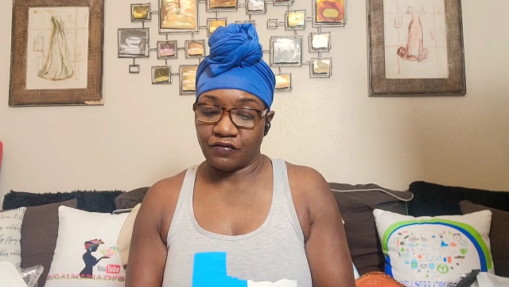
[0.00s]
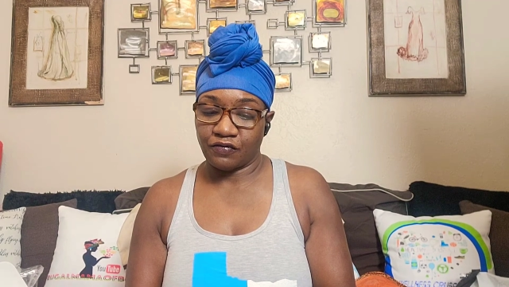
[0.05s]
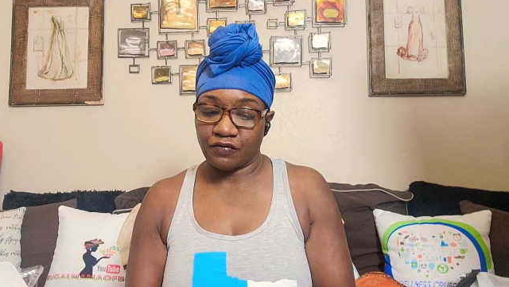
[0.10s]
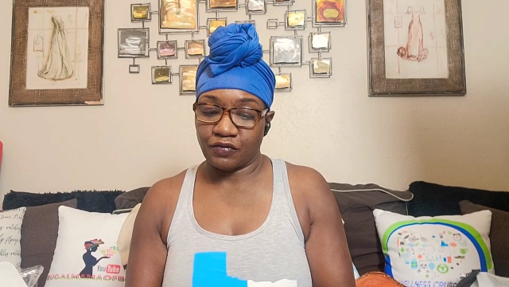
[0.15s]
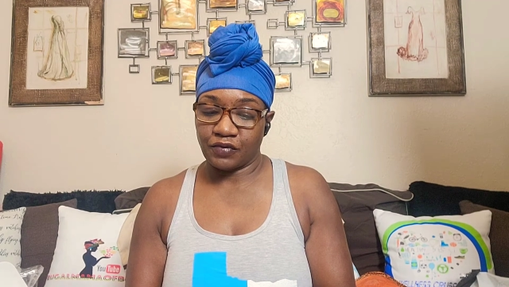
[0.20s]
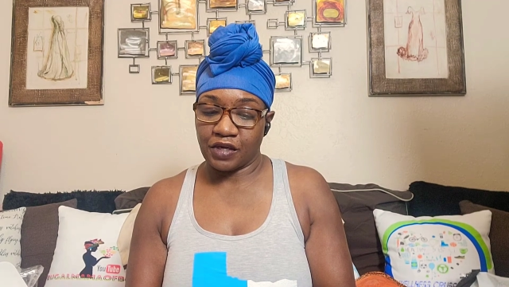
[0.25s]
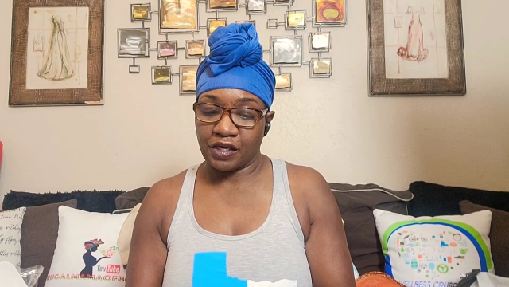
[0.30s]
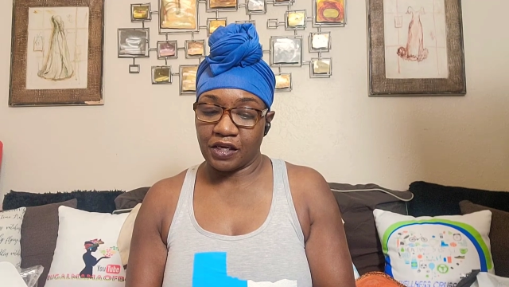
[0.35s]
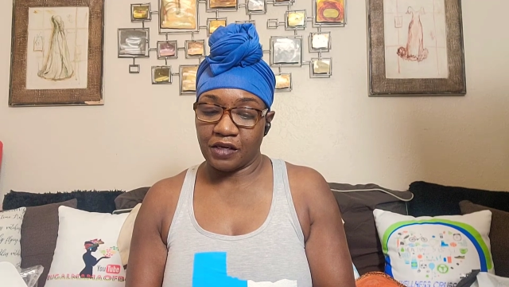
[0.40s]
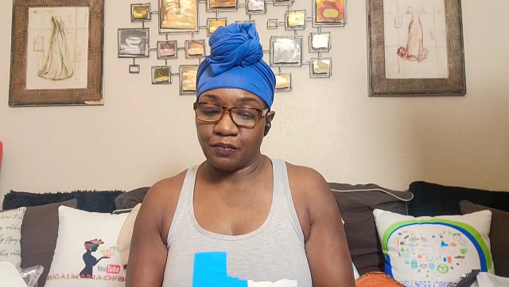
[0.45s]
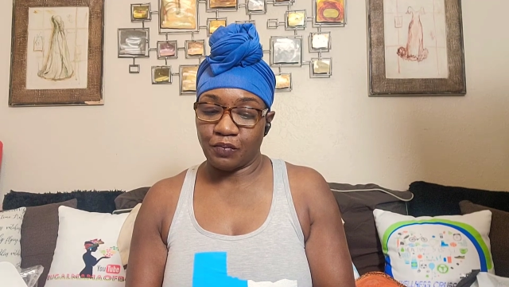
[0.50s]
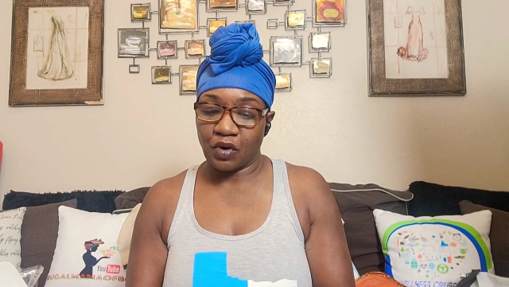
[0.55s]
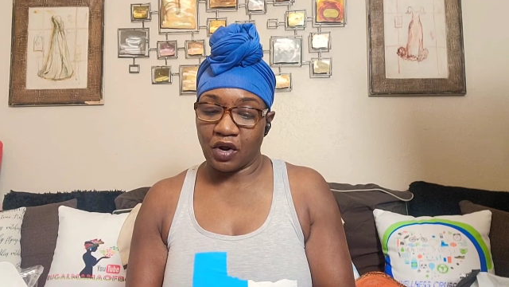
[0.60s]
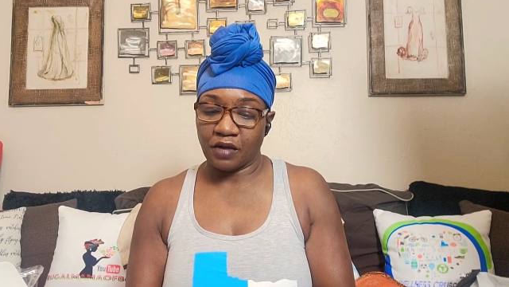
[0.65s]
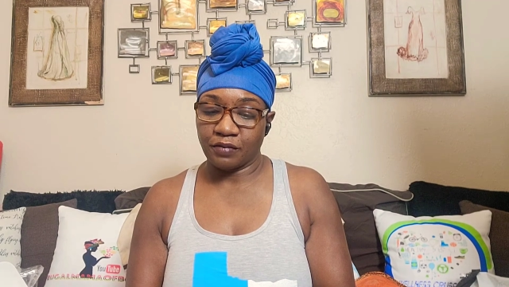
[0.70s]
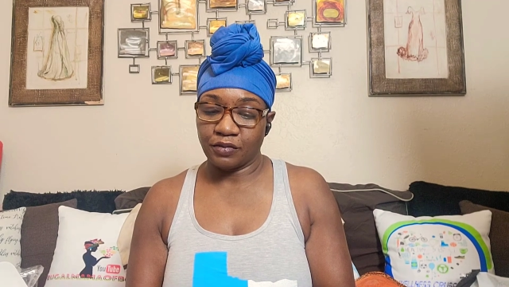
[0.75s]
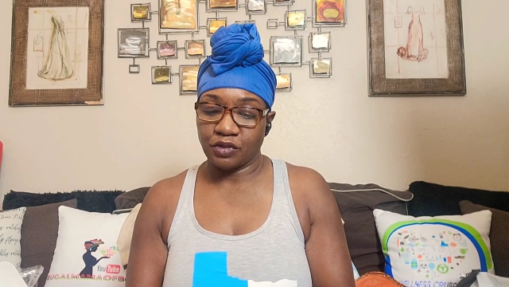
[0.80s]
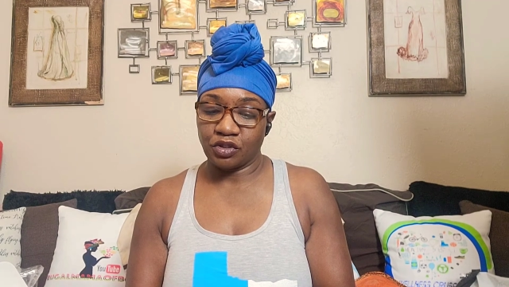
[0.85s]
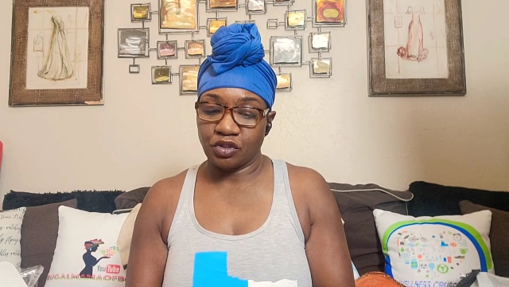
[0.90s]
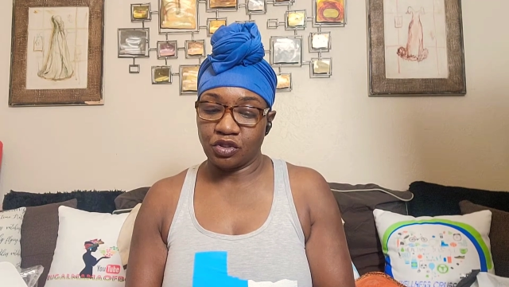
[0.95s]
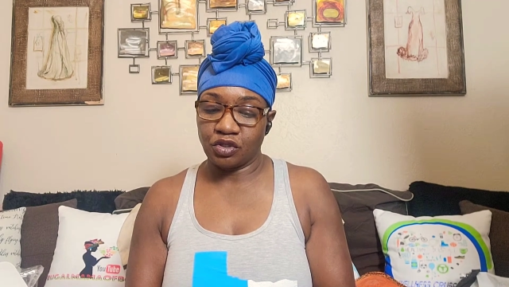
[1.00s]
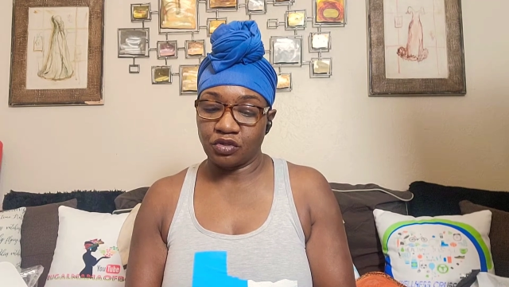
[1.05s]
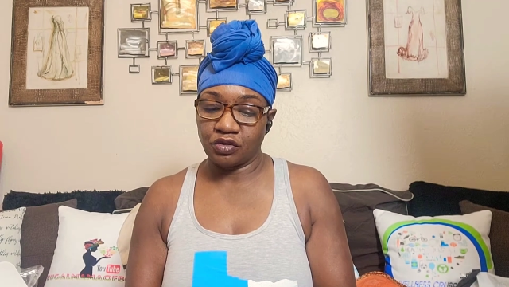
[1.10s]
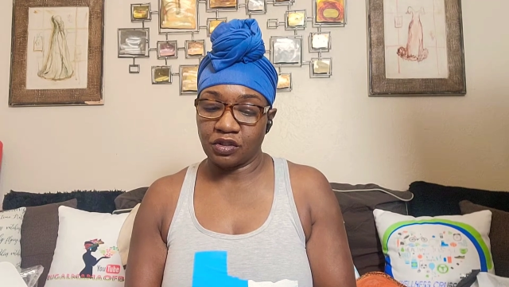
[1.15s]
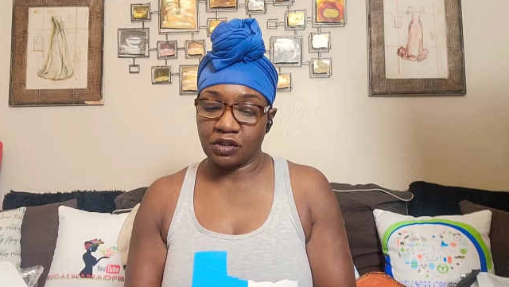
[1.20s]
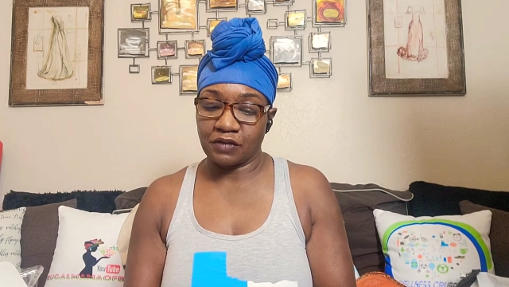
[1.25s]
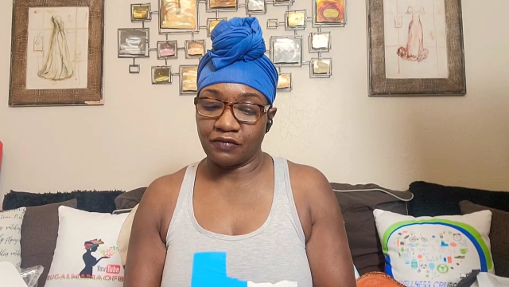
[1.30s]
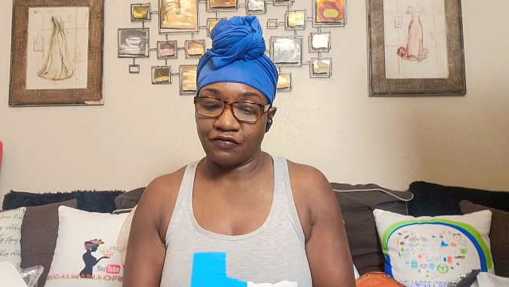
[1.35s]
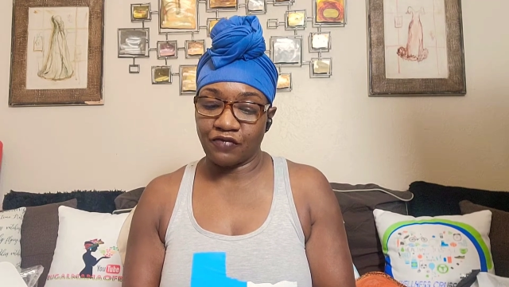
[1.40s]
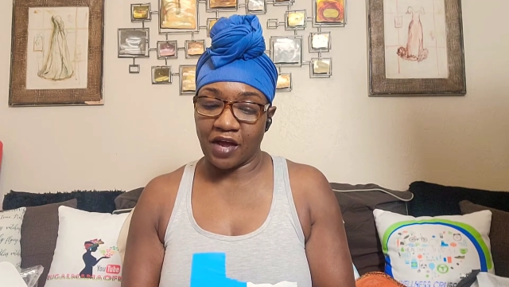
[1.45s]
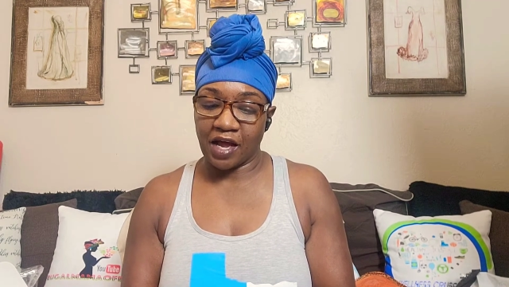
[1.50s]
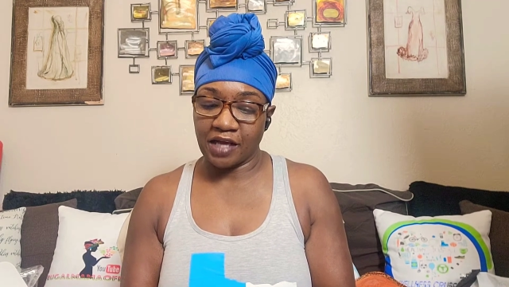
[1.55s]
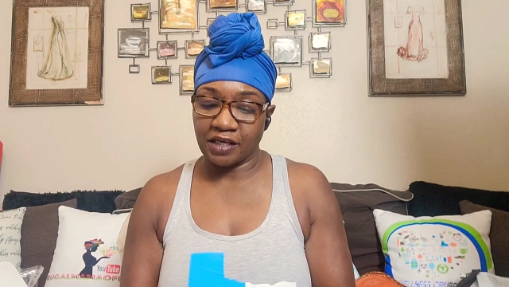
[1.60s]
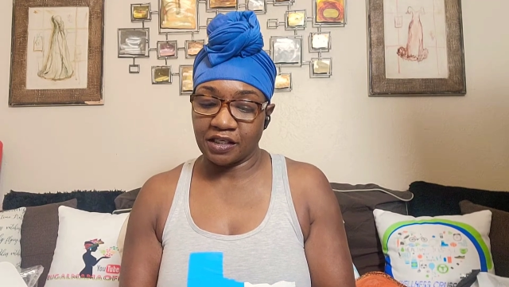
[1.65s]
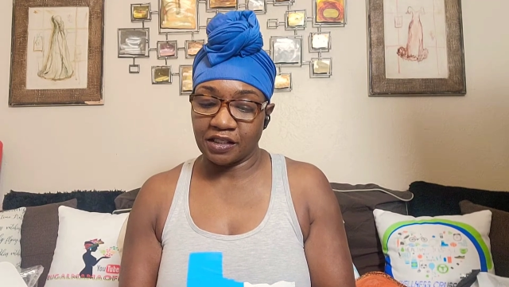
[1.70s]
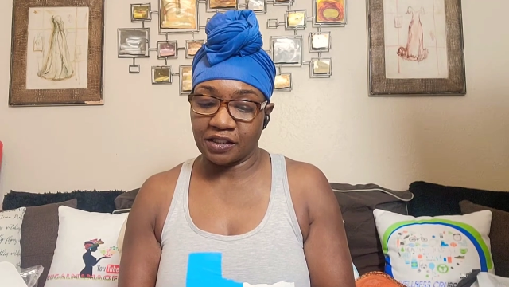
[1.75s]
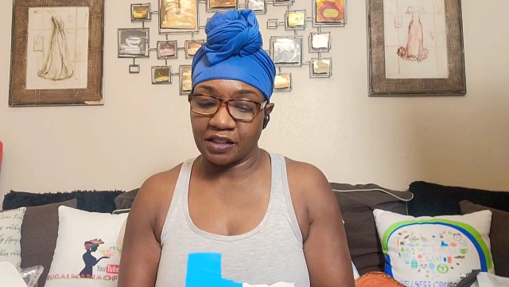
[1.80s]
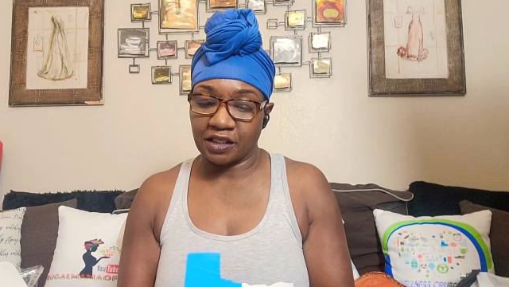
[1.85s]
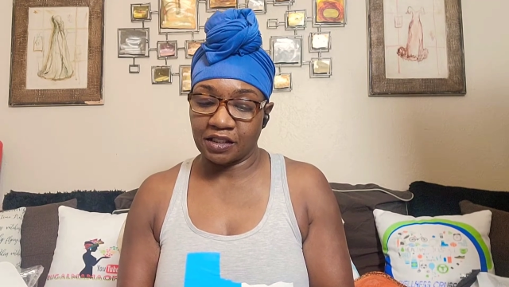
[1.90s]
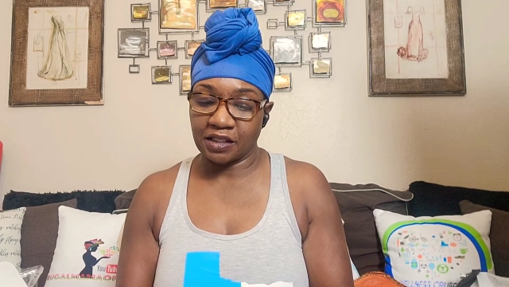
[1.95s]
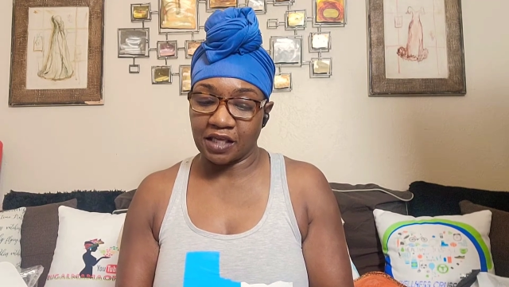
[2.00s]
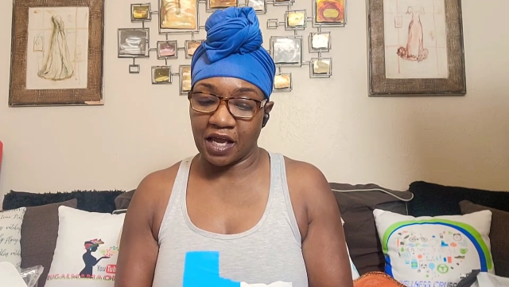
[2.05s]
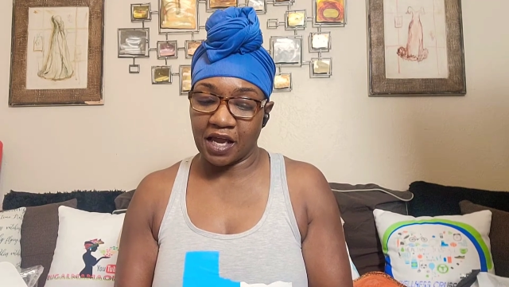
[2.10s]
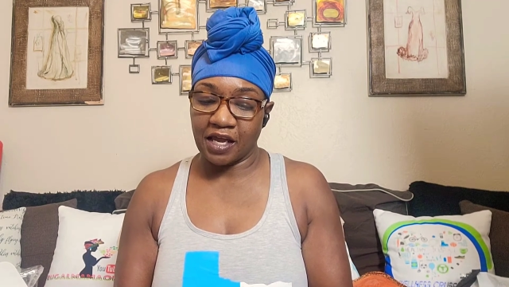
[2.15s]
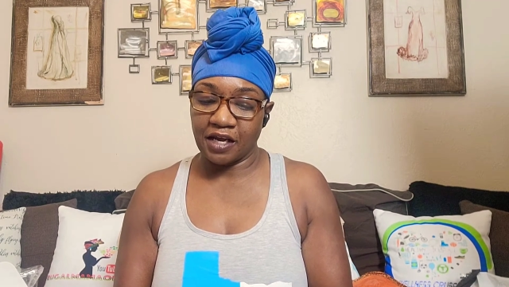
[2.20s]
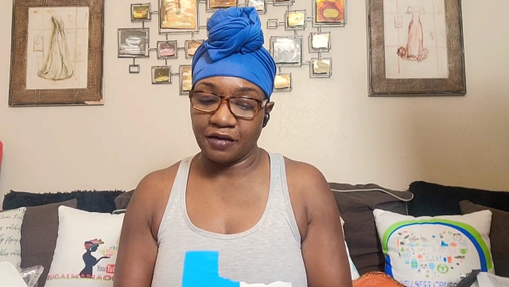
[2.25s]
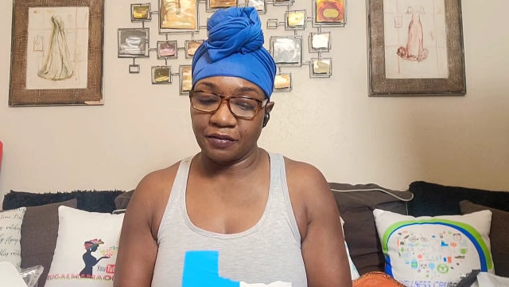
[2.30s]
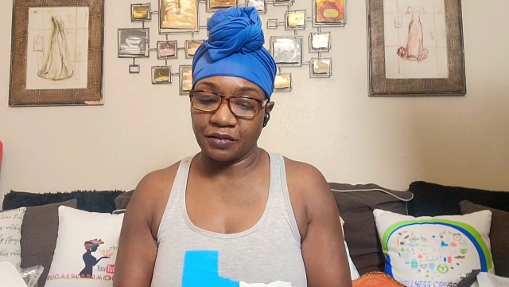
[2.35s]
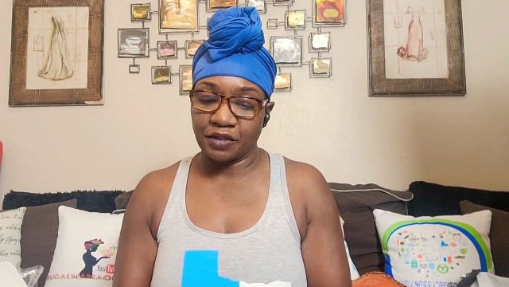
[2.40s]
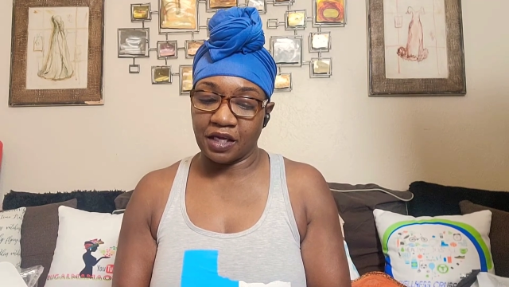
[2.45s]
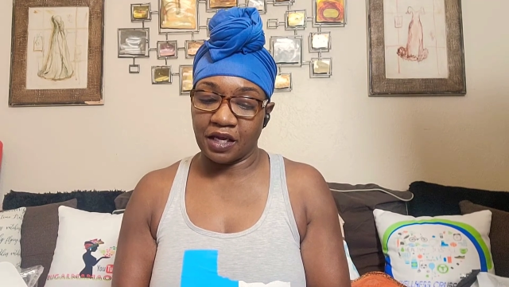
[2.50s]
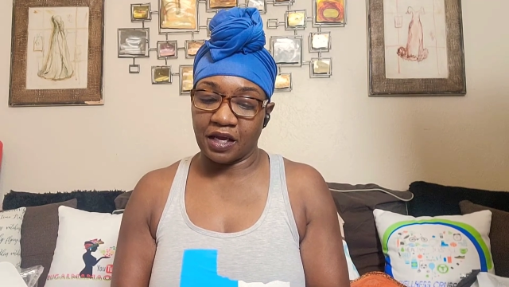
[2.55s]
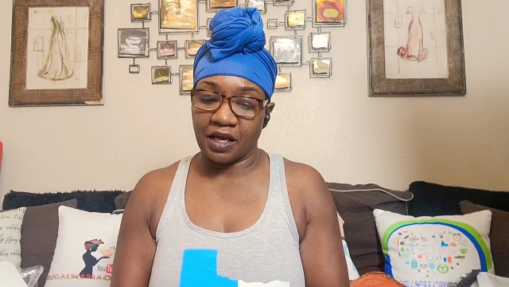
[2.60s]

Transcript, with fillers: we promised you five to six items